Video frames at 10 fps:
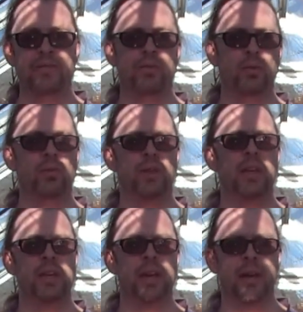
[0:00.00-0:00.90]
for
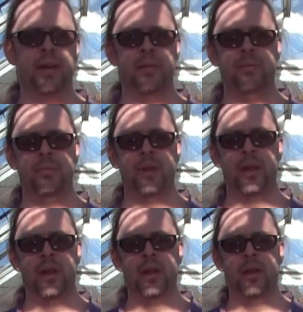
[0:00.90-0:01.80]
the
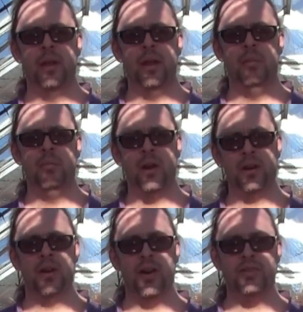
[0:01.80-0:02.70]

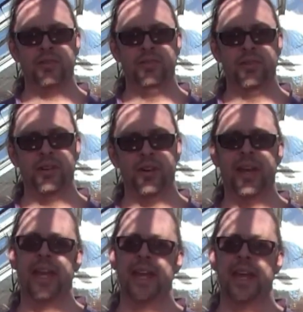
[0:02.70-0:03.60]
mycorrhizal fungi.